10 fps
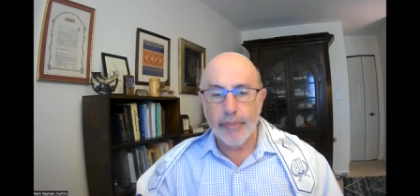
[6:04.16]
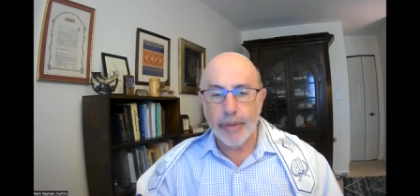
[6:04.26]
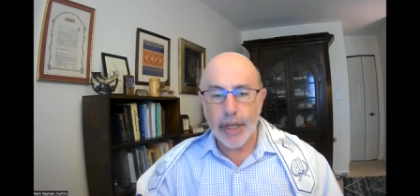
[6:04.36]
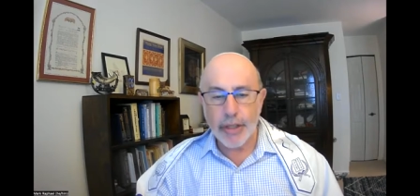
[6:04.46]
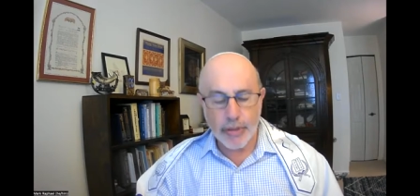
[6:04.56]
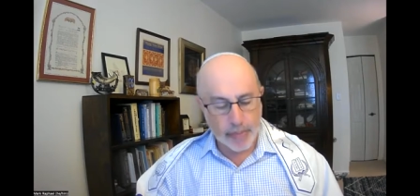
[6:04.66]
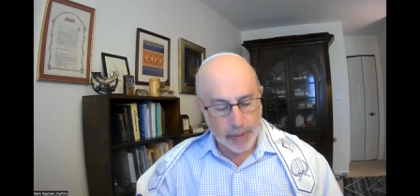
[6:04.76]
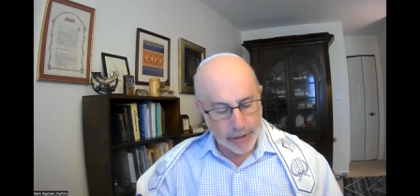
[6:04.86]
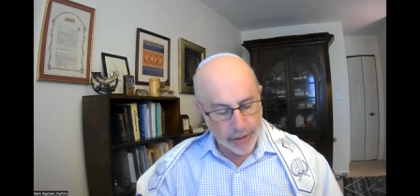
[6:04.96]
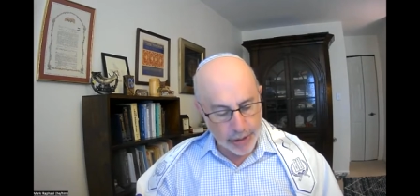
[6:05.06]
Next,
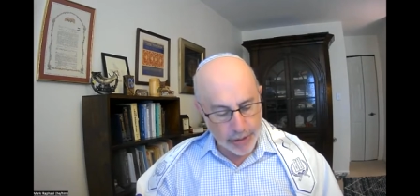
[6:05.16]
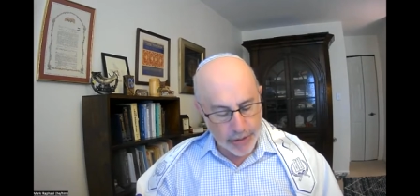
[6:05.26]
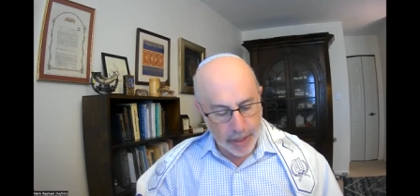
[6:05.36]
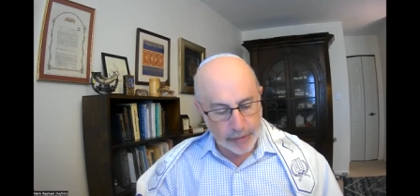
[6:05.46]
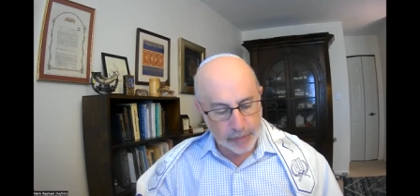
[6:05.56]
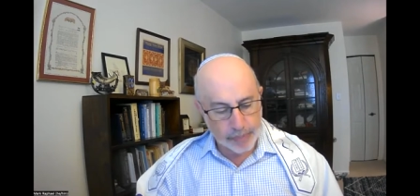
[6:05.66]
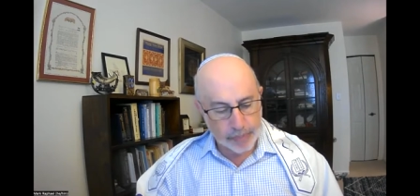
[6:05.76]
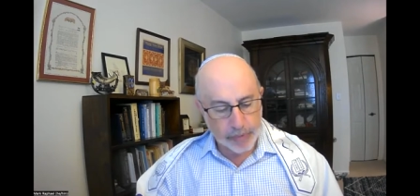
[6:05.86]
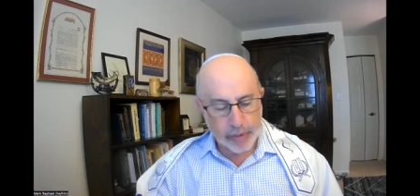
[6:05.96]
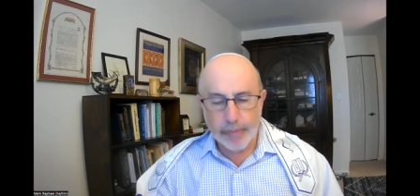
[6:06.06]
page 87,
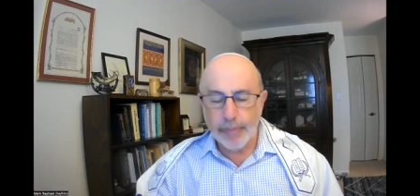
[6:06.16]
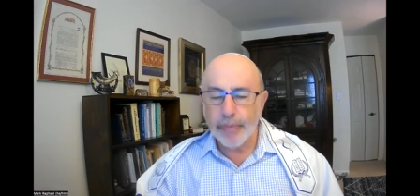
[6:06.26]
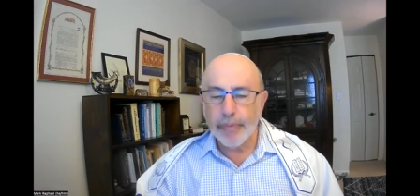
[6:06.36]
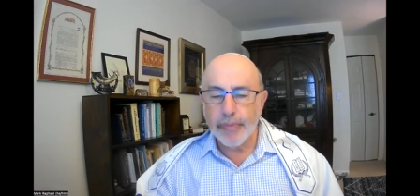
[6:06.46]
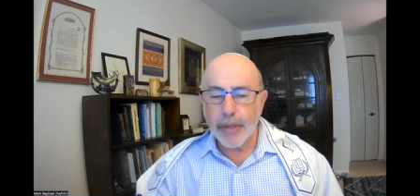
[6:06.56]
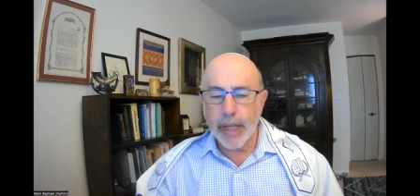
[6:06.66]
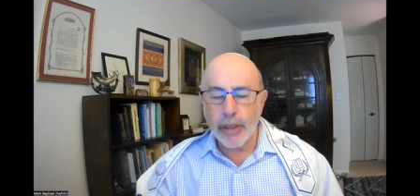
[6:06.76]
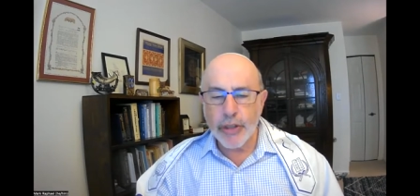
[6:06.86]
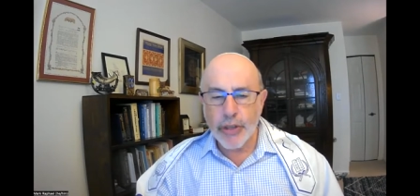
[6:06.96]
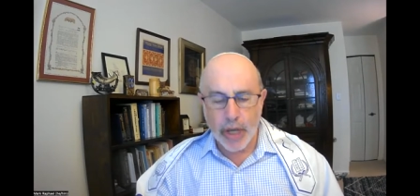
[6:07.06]

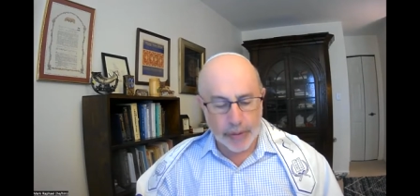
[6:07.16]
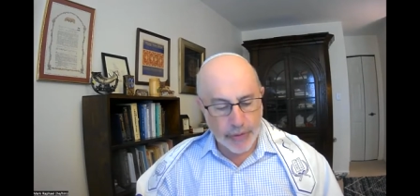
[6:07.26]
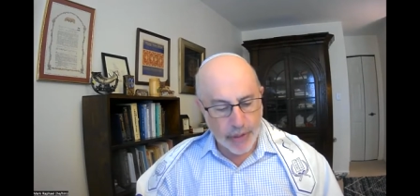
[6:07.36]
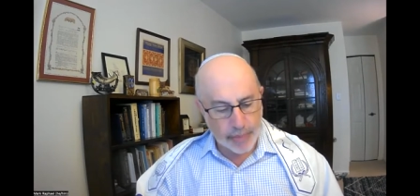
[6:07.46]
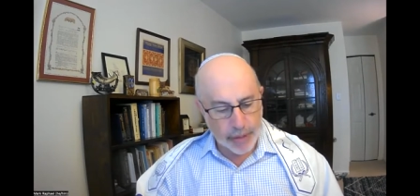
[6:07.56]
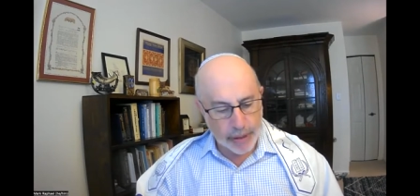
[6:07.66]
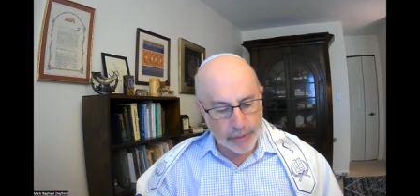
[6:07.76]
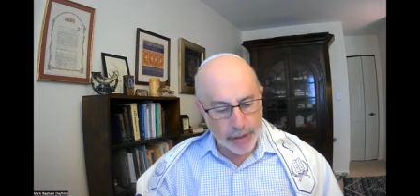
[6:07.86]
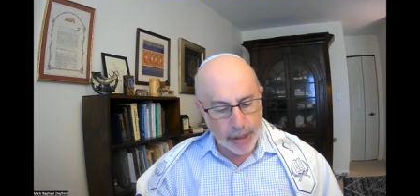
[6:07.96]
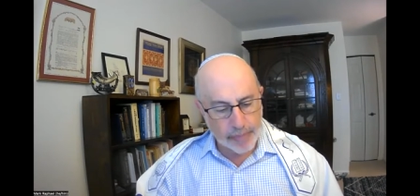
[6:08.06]
English side of Psalm
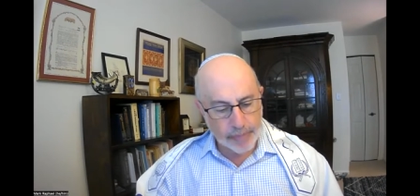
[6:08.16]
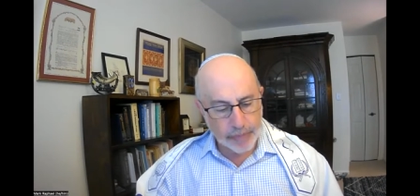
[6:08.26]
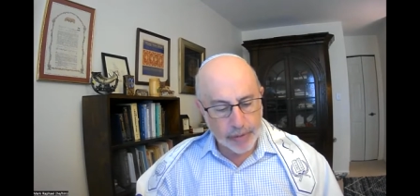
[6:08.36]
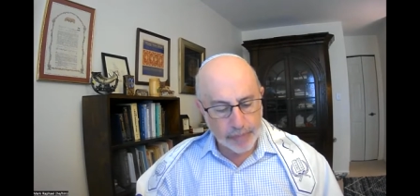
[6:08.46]
19,